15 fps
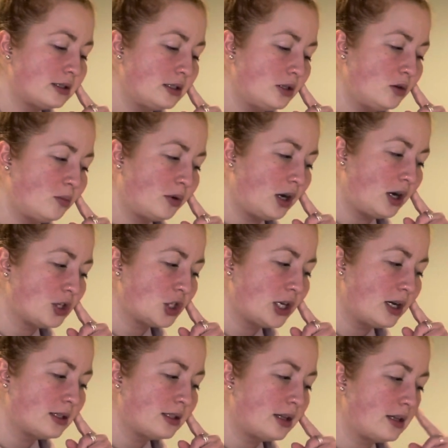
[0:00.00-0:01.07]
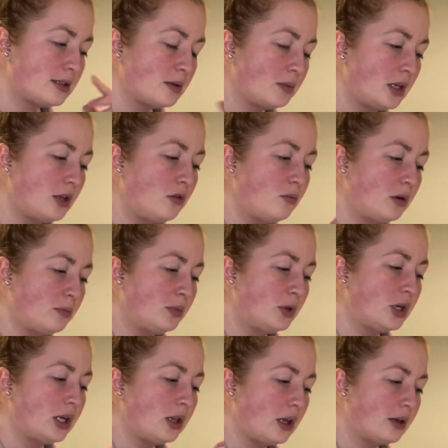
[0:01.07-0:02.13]
new project, that's something you've been
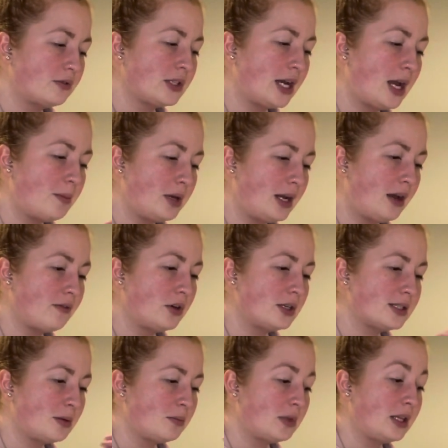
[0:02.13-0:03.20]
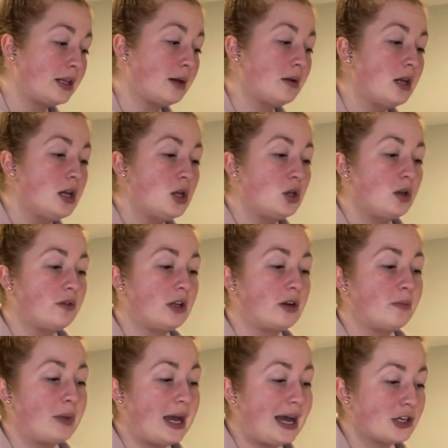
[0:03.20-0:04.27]
putting a lot of time and effort, something that you have a lot
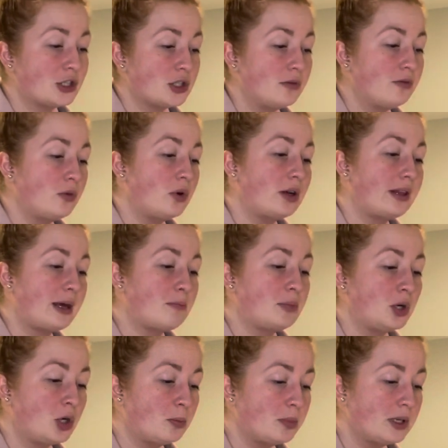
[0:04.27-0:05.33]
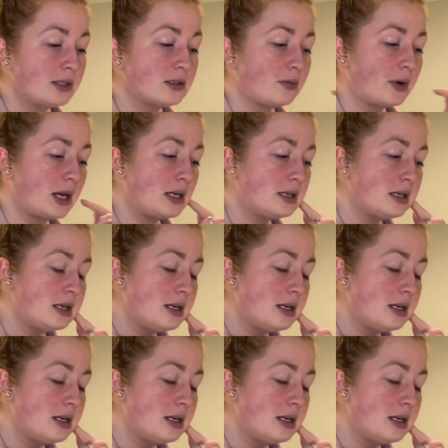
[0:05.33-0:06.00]
of passion for, that purpose, right?